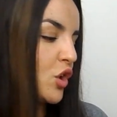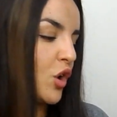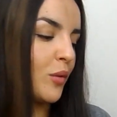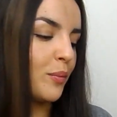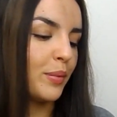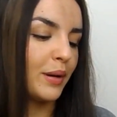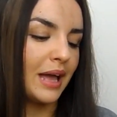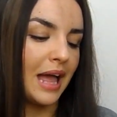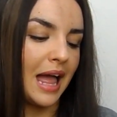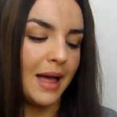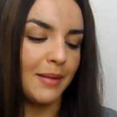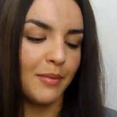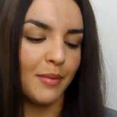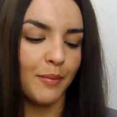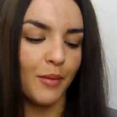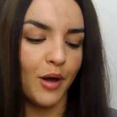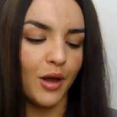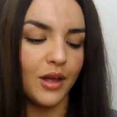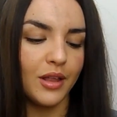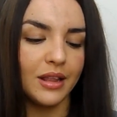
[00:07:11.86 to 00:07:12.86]
Shop
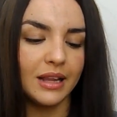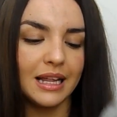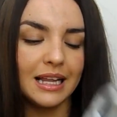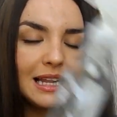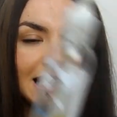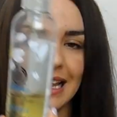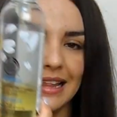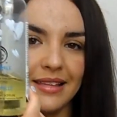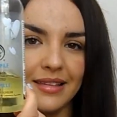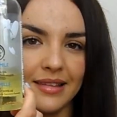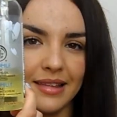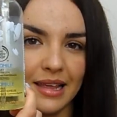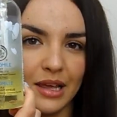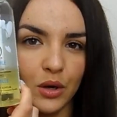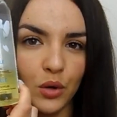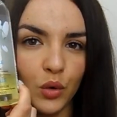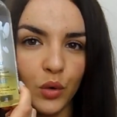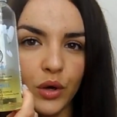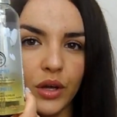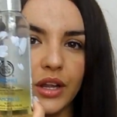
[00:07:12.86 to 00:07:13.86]
Chamomile
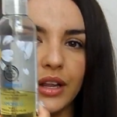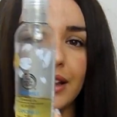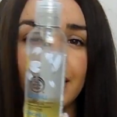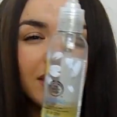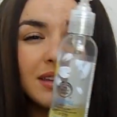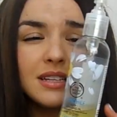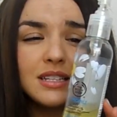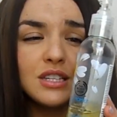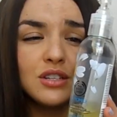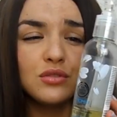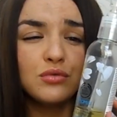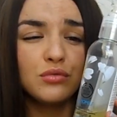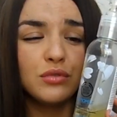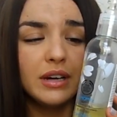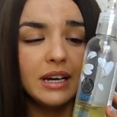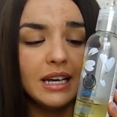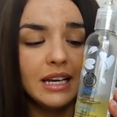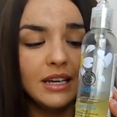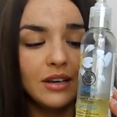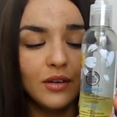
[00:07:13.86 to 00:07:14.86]
Cleansing Oil. This is
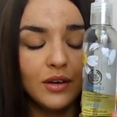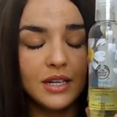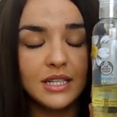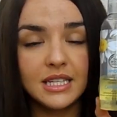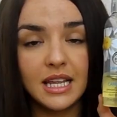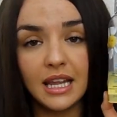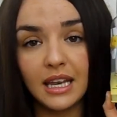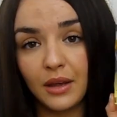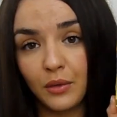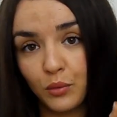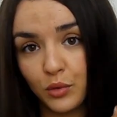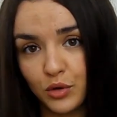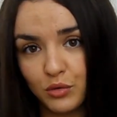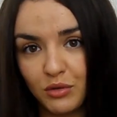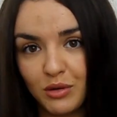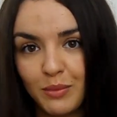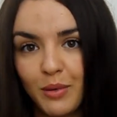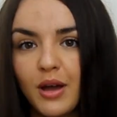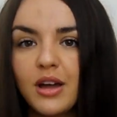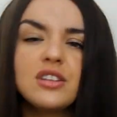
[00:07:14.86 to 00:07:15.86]
really nice and I
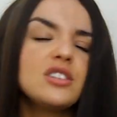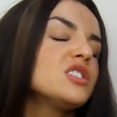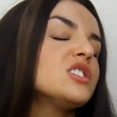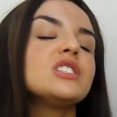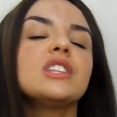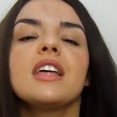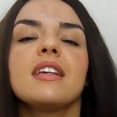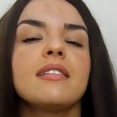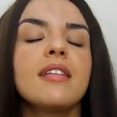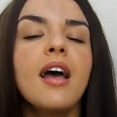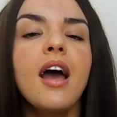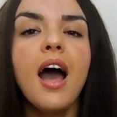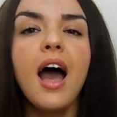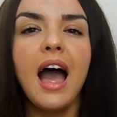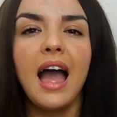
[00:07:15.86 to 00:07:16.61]
would repurchase this.